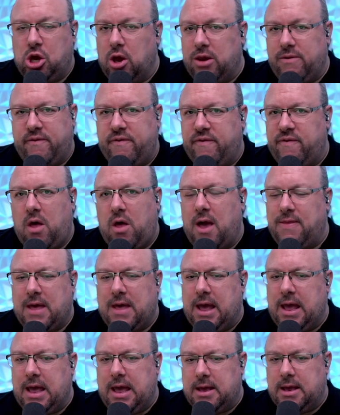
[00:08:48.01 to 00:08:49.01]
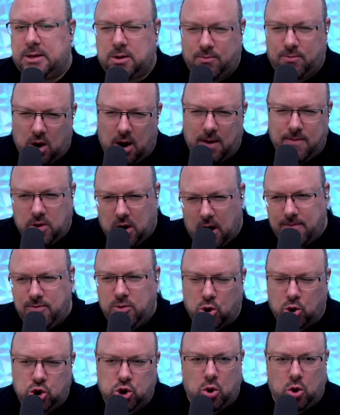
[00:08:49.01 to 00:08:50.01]
You can't even fly that here, so I'm
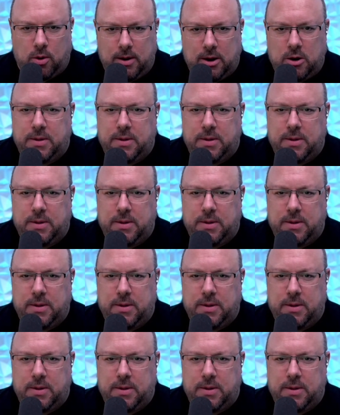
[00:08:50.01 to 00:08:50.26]
not sure.